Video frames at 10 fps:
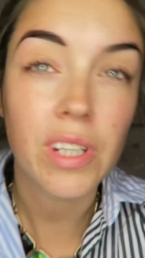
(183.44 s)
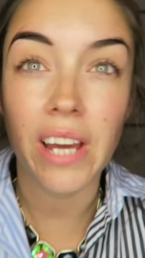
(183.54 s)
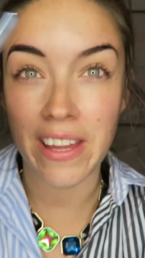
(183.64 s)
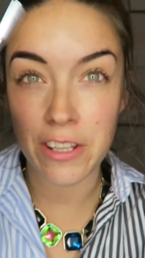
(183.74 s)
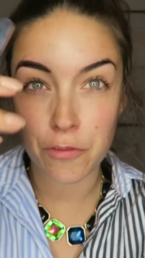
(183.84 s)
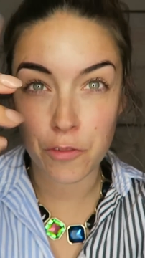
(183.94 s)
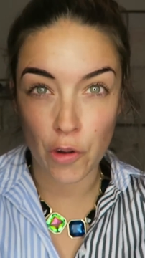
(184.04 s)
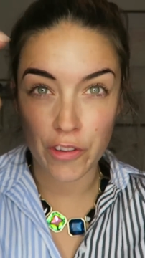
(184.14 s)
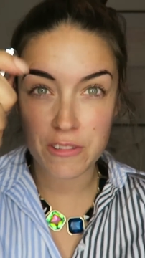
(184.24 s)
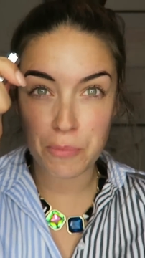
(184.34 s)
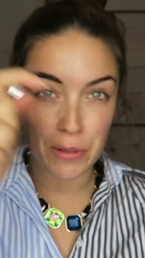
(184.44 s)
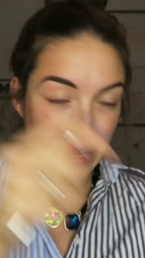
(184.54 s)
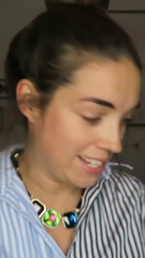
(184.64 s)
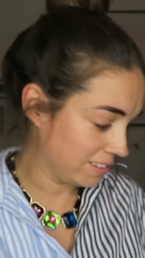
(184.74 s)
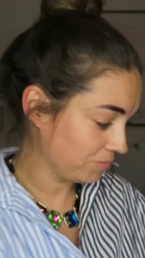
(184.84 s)
And then you've got the
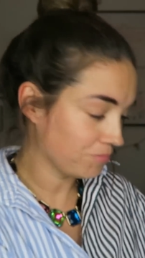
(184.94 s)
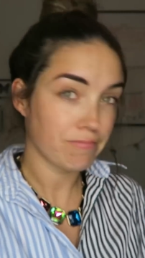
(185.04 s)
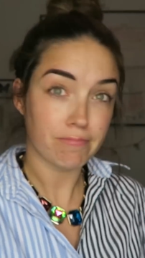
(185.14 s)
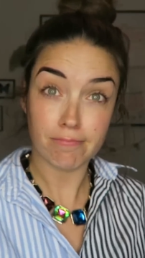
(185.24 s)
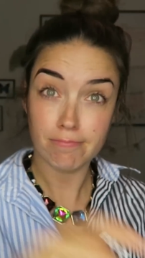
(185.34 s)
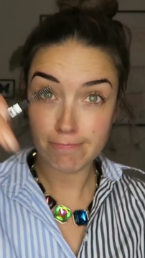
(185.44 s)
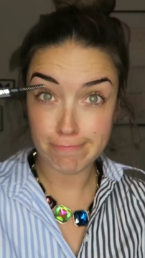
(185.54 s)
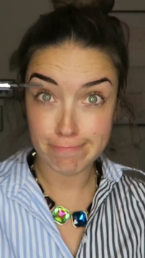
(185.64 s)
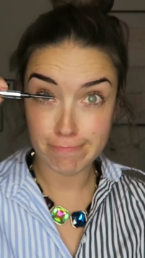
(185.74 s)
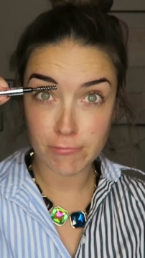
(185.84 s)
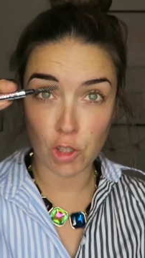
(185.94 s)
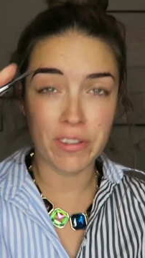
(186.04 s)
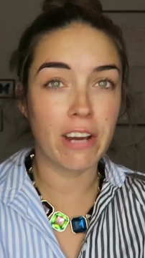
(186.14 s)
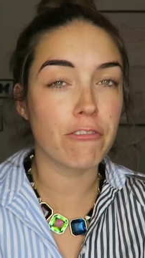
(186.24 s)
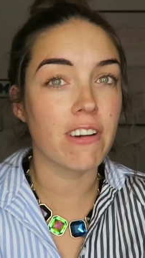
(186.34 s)
spoolie on
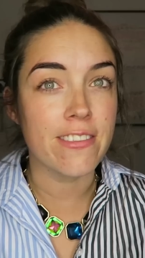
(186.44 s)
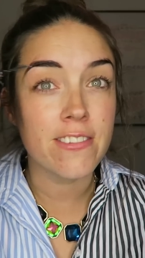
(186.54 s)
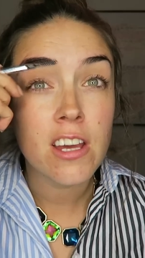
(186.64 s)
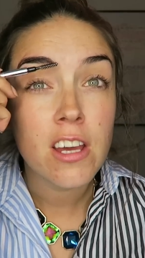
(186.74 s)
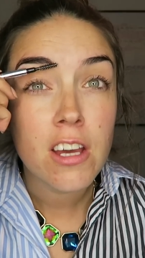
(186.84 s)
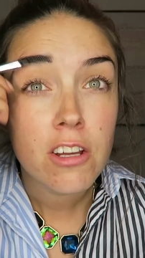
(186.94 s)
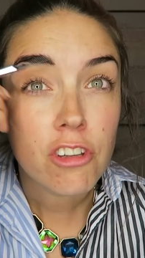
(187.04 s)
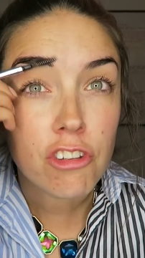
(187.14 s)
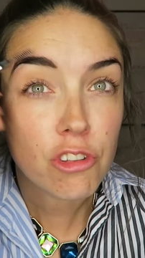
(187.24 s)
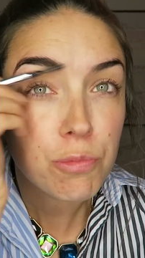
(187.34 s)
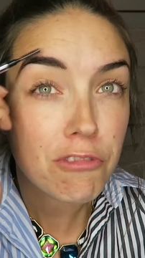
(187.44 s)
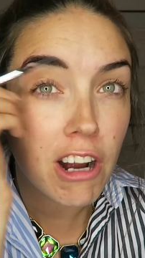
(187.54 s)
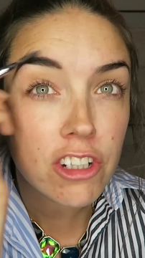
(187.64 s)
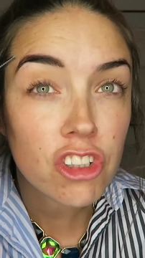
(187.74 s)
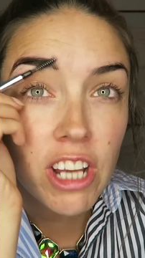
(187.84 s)
the other end to just
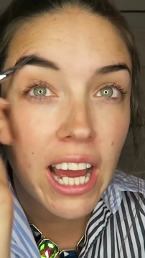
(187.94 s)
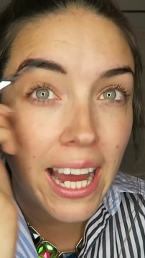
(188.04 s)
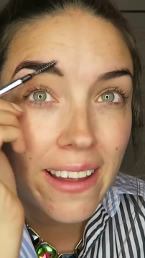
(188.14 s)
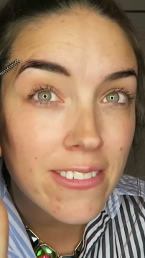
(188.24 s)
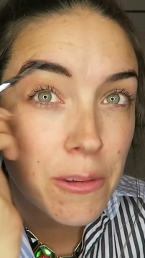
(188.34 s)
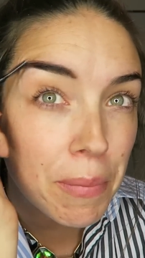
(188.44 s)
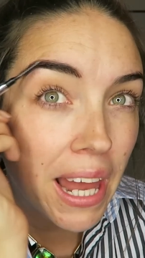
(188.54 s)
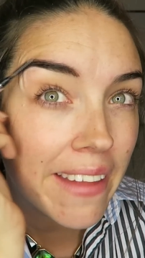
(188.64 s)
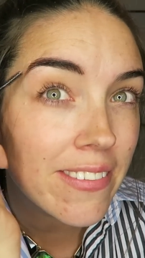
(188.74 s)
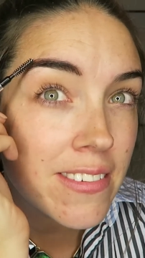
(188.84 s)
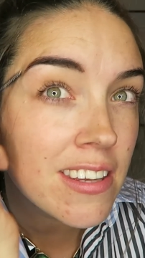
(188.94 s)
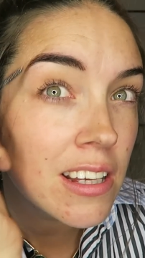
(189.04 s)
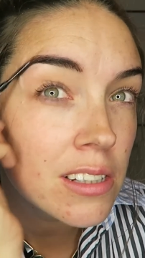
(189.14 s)
brush and blend.